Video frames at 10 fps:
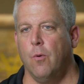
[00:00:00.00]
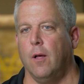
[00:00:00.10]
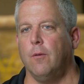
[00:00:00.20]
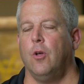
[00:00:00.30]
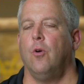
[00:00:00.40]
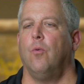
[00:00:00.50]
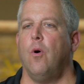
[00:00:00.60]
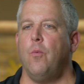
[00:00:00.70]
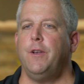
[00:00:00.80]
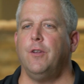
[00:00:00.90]
Well,
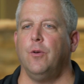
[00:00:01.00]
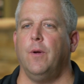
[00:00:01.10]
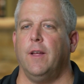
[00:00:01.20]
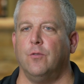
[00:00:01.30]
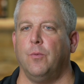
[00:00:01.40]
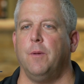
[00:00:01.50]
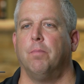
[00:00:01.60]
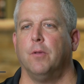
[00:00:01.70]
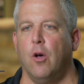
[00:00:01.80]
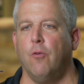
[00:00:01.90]
what we do is we
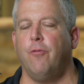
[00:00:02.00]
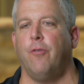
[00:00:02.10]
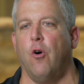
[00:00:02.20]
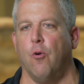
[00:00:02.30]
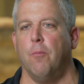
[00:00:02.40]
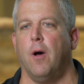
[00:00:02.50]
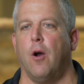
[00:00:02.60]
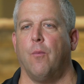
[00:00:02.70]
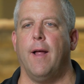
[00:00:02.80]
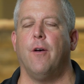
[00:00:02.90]
blow foam
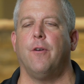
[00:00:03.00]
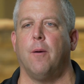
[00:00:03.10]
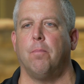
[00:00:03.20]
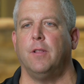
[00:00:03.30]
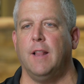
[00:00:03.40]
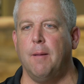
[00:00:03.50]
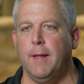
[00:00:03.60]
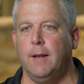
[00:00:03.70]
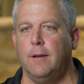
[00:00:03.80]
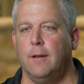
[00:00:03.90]
around our
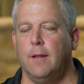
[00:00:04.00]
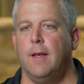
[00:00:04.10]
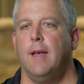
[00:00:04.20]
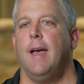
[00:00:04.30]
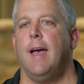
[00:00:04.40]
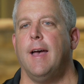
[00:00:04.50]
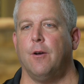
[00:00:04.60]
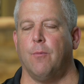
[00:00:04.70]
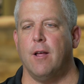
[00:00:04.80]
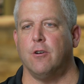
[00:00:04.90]
plumbing
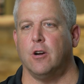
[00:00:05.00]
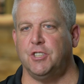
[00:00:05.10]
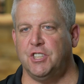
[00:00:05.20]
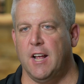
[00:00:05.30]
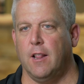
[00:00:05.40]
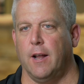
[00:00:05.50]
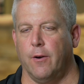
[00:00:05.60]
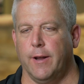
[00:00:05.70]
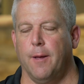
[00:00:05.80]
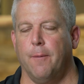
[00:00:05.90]
and around our shell area.